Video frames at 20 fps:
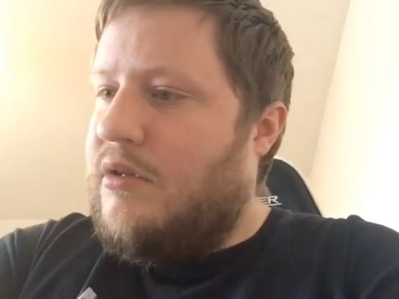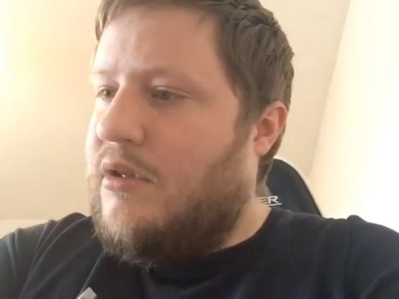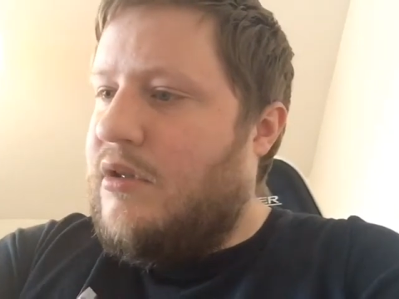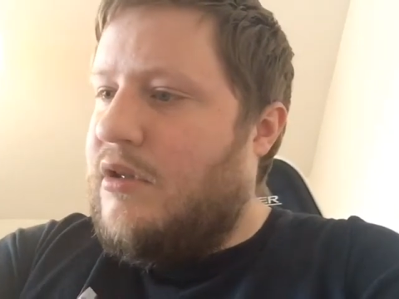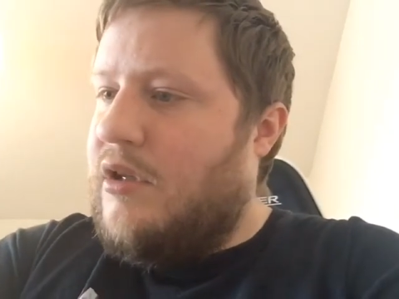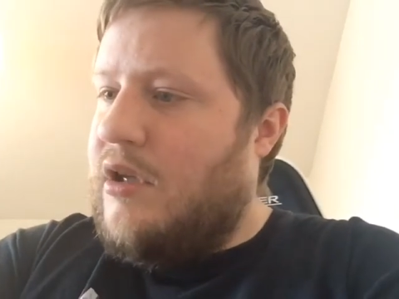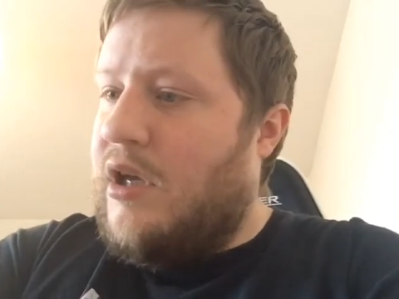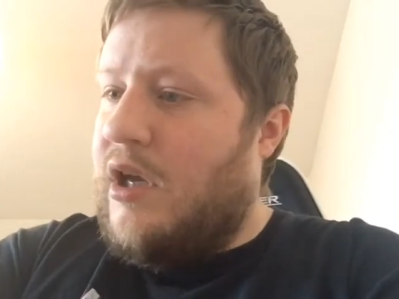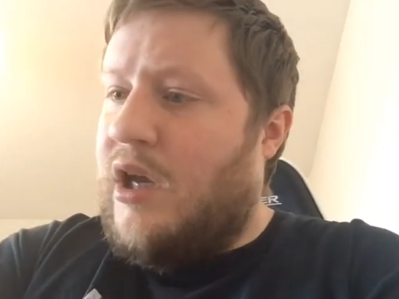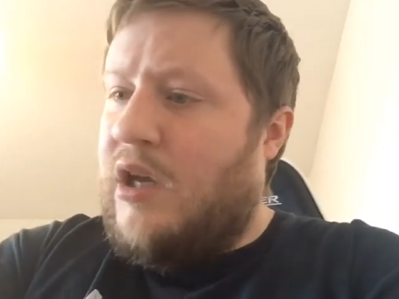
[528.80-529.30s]

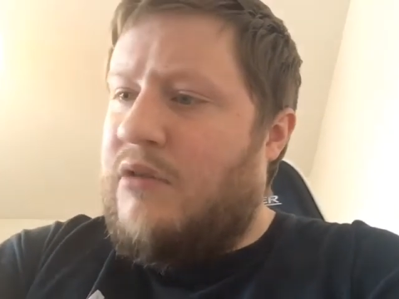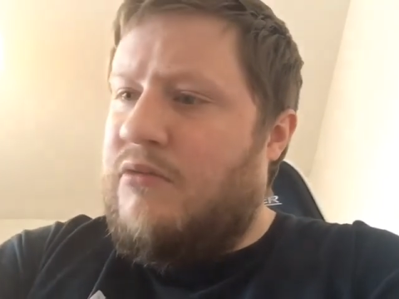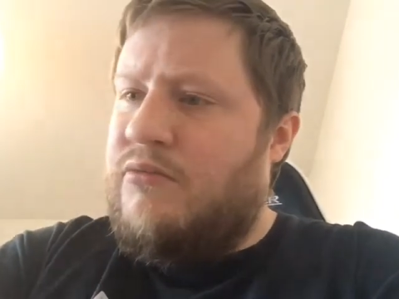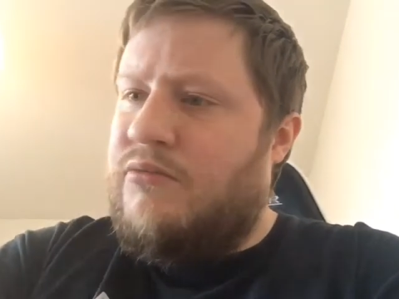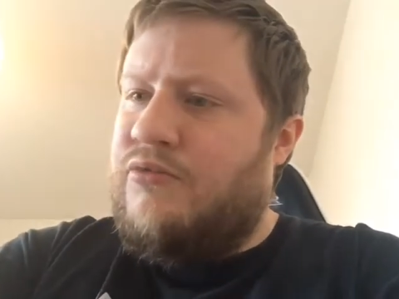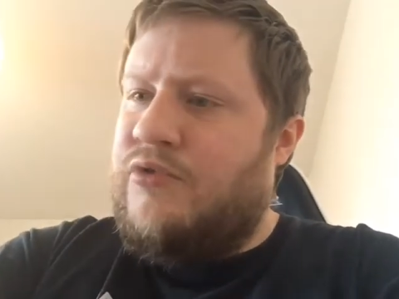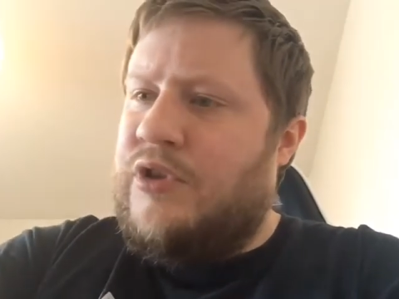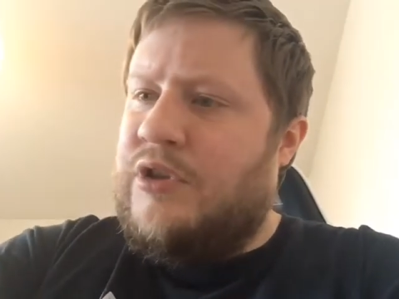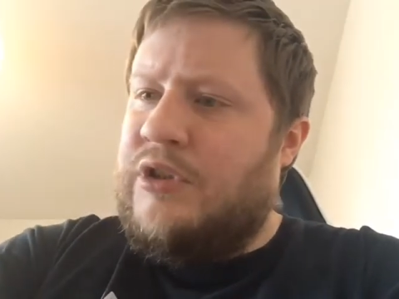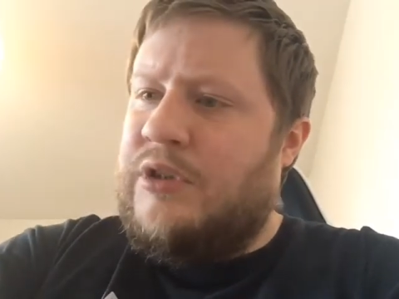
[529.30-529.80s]
hadn't
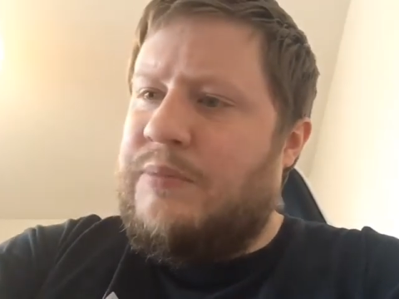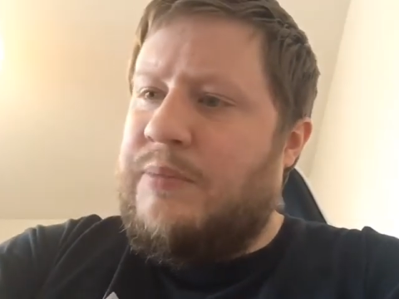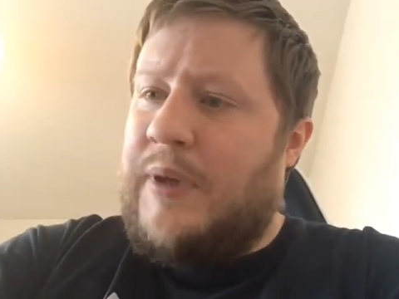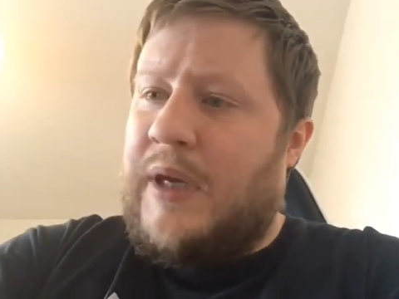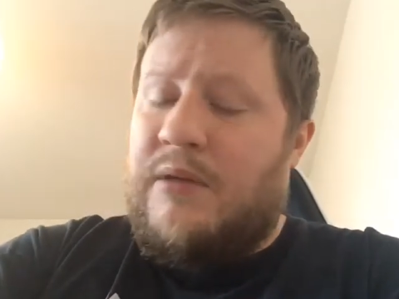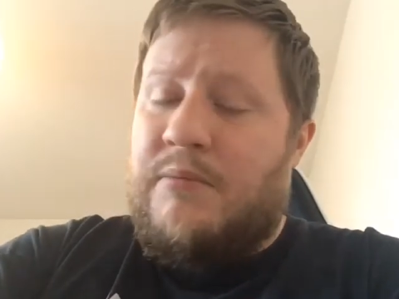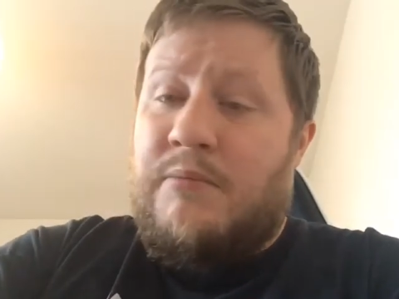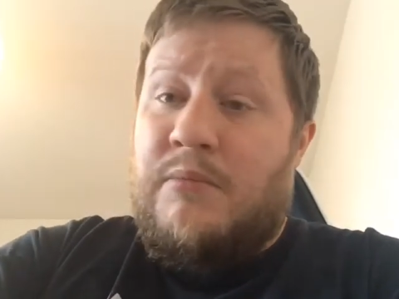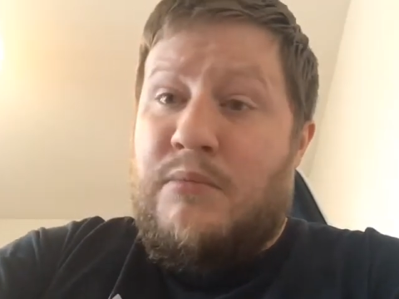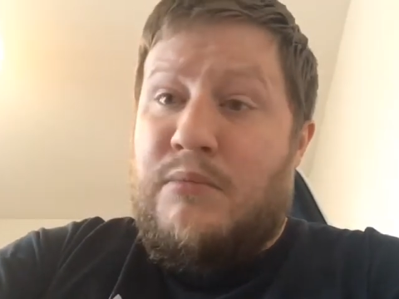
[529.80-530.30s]
really
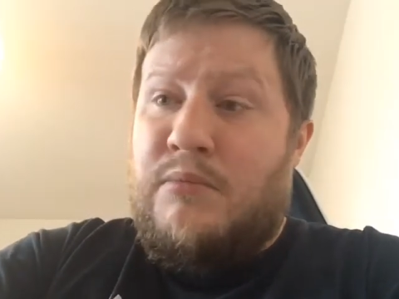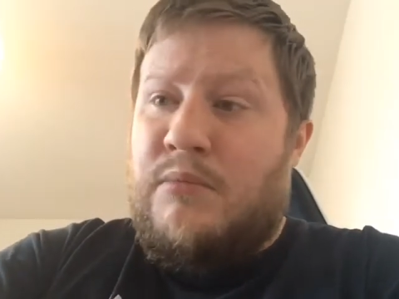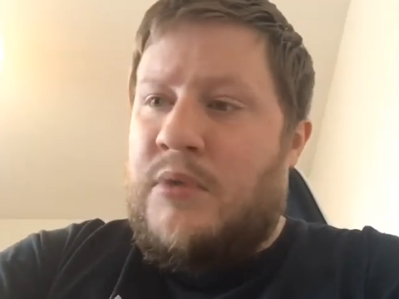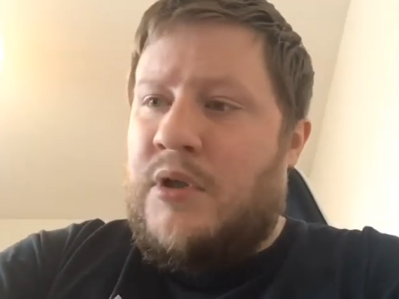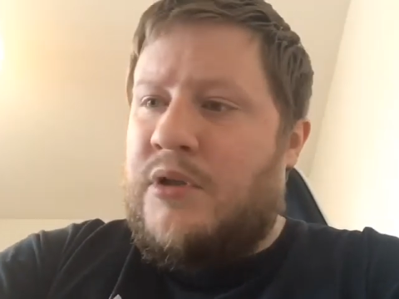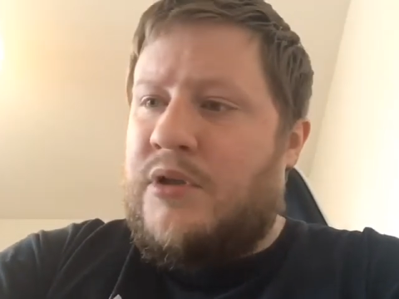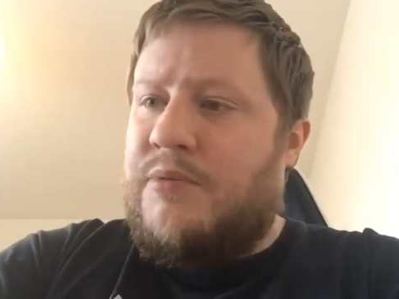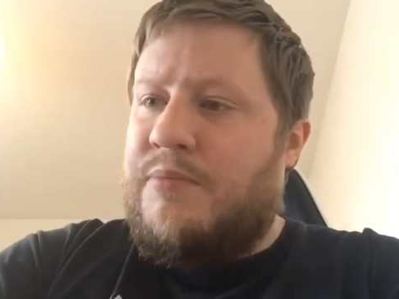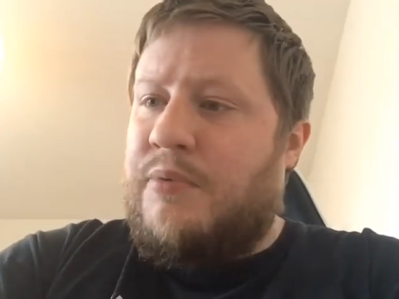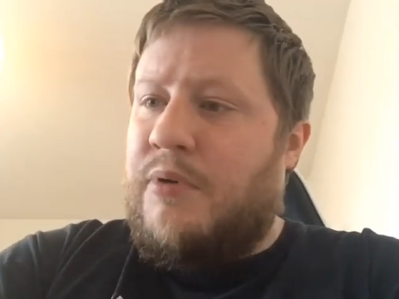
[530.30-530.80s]
picked
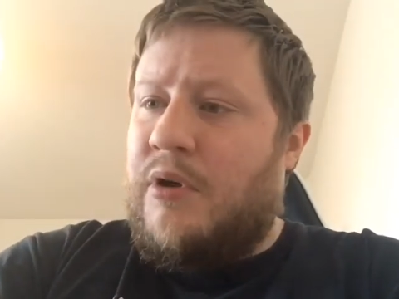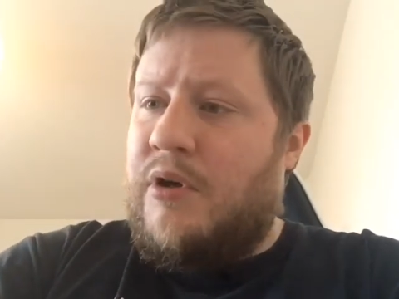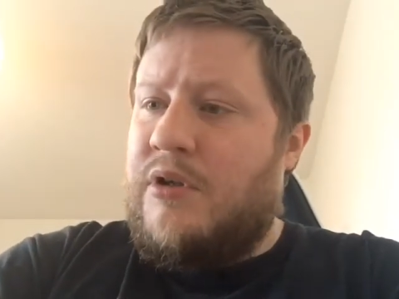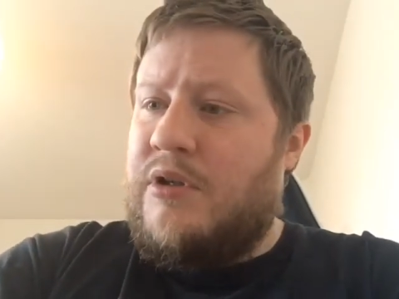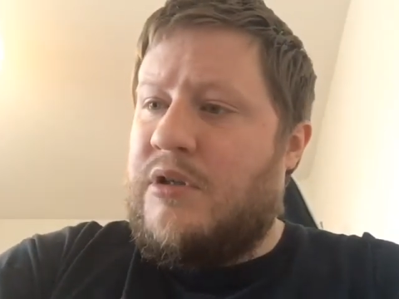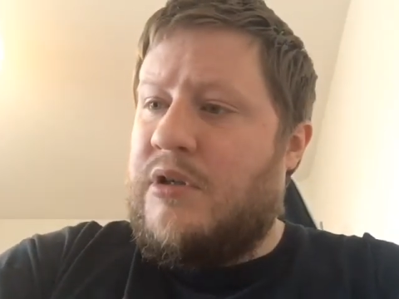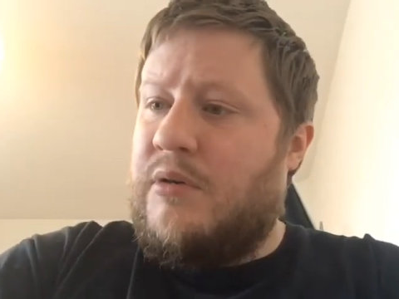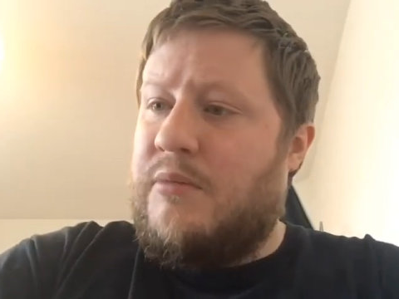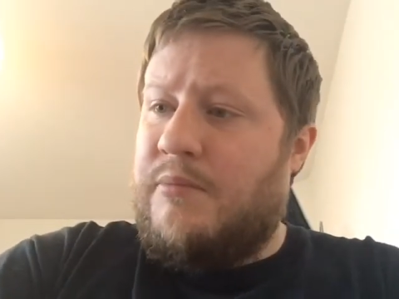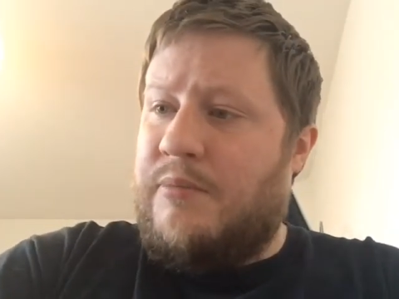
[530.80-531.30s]
much
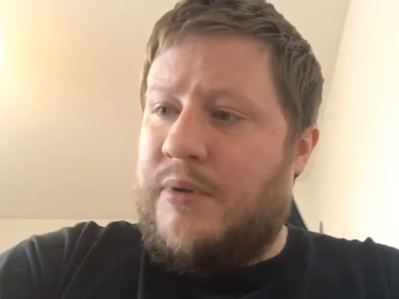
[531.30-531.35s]
points up,